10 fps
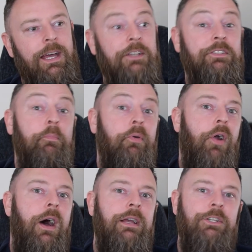a
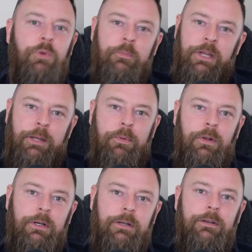surprise when
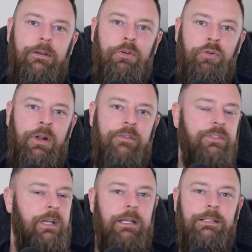people are going to have
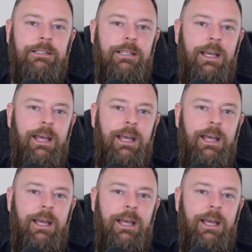sex.